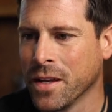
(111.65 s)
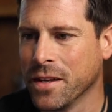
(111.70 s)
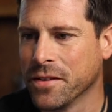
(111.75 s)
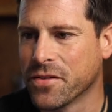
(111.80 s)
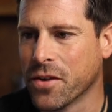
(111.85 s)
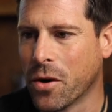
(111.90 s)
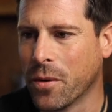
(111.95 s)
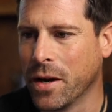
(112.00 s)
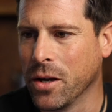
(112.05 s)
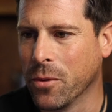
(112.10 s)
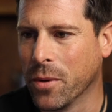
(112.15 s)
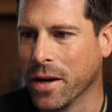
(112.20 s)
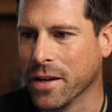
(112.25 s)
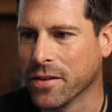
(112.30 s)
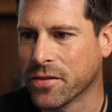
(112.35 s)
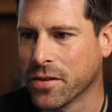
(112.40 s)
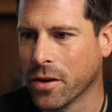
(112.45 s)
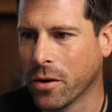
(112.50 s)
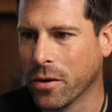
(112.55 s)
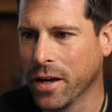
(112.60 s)
So anyway,
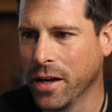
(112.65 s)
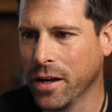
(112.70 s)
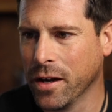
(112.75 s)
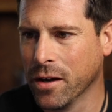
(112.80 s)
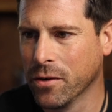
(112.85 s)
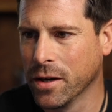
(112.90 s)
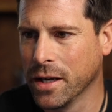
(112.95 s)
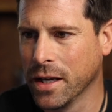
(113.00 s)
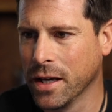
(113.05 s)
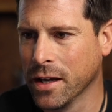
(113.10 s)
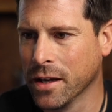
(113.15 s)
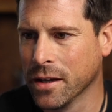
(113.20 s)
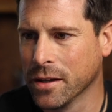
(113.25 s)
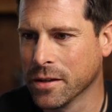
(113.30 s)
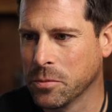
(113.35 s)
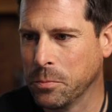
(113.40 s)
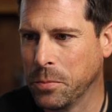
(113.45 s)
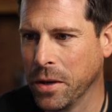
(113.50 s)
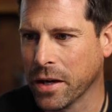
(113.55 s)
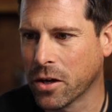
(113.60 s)
so here it
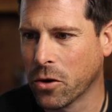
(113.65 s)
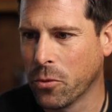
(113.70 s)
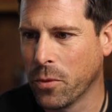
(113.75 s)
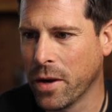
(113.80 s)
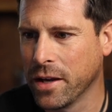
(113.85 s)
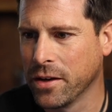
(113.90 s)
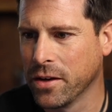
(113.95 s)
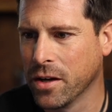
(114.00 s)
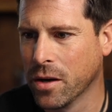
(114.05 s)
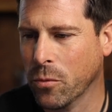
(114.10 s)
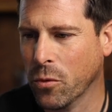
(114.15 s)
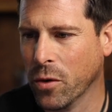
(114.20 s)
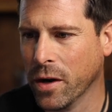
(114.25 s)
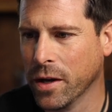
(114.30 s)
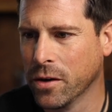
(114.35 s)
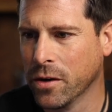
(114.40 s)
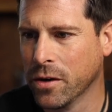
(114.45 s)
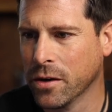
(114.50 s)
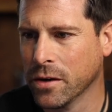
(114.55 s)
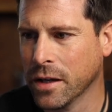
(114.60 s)
is. Pick a random
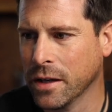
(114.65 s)
winner.